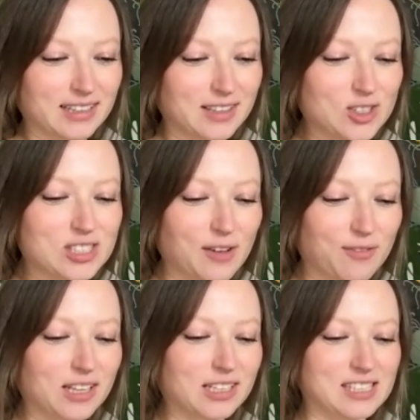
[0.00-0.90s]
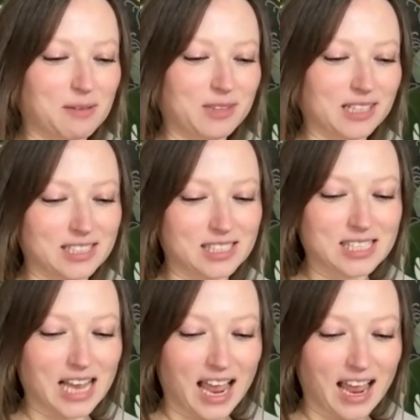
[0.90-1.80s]
there's definitely something to
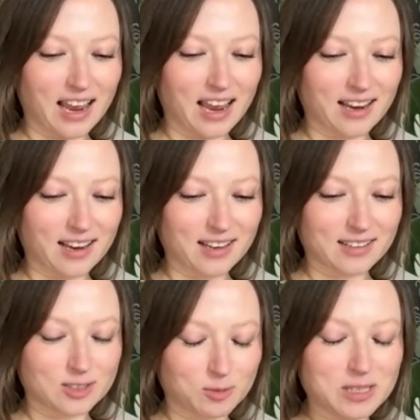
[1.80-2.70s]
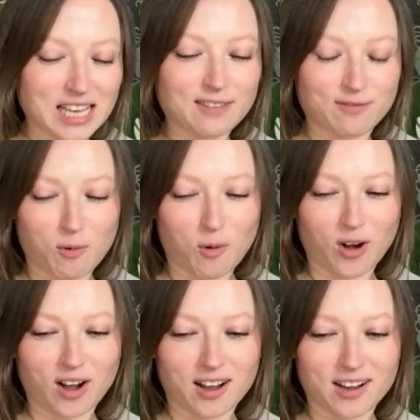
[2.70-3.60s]
say. to be said
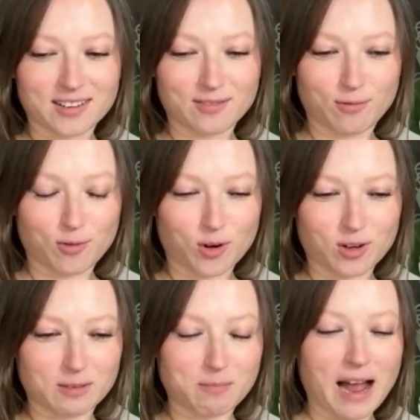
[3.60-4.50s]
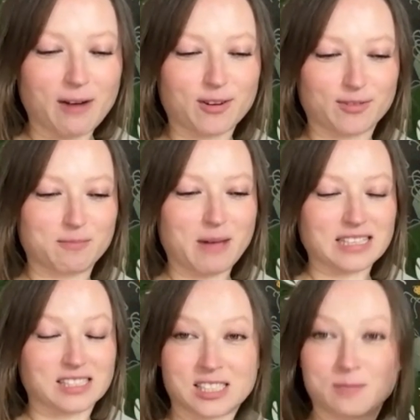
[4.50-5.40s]
for for the power of the
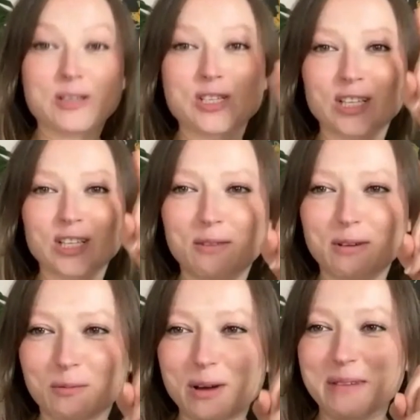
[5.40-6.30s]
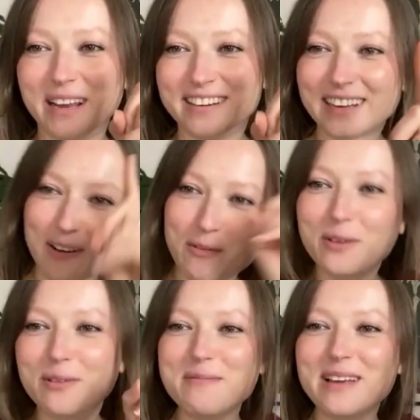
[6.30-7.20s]
masses, especially with women. When
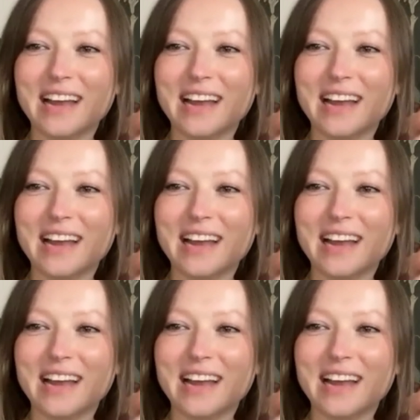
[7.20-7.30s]
women,